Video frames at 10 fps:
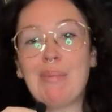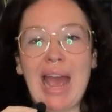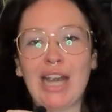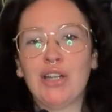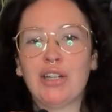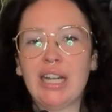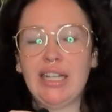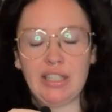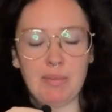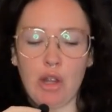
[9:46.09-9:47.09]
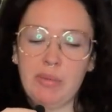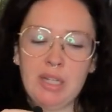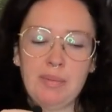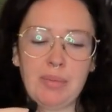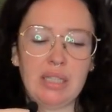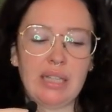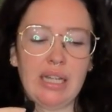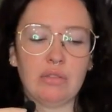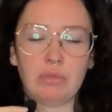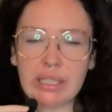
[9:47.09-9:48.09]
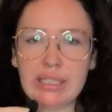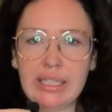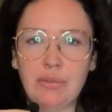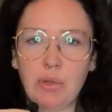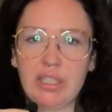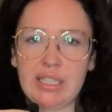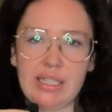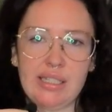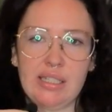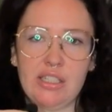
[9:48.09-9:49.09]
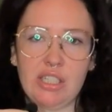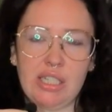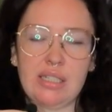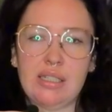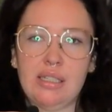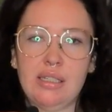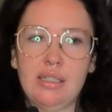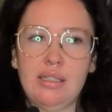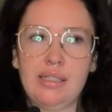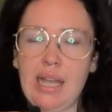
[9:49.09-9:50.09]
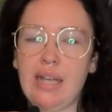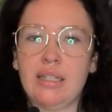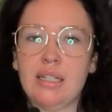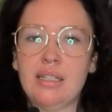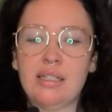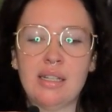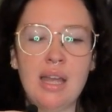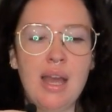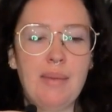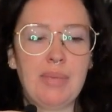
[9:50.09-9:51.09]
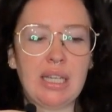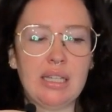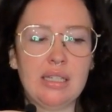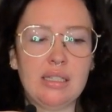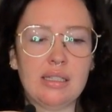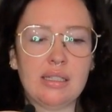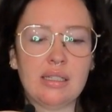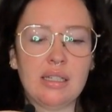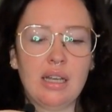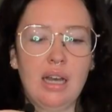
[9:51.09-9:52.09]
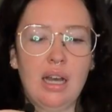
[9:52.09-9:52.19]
angry at the moment, but like really what this is just sadness because